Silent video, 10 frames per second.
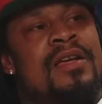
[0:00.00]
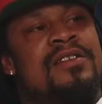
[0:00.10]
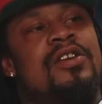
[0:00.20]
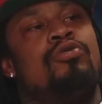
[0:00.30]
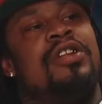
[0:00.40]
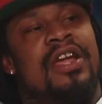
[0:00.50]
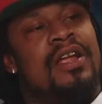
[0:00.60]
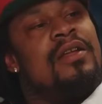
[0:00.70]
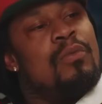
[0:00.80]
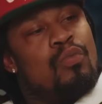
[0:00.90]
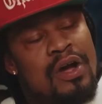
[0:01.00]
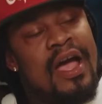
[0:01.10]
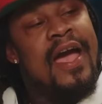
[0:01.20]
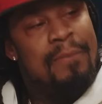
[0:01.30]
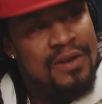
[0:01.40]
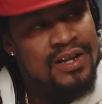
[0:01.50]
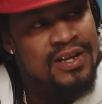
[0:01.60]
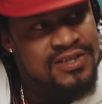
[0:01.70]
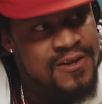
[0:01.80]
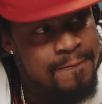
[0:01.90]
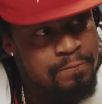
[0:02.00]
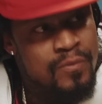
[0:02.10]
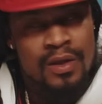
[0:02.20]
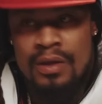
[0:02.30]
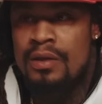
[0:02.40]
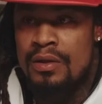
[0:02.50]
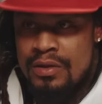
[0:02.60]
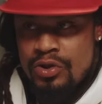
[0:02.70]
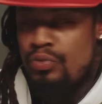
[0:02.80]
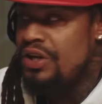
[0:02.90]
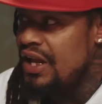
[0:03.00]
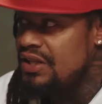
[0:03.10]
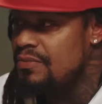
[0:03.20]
So then what happened is, you in that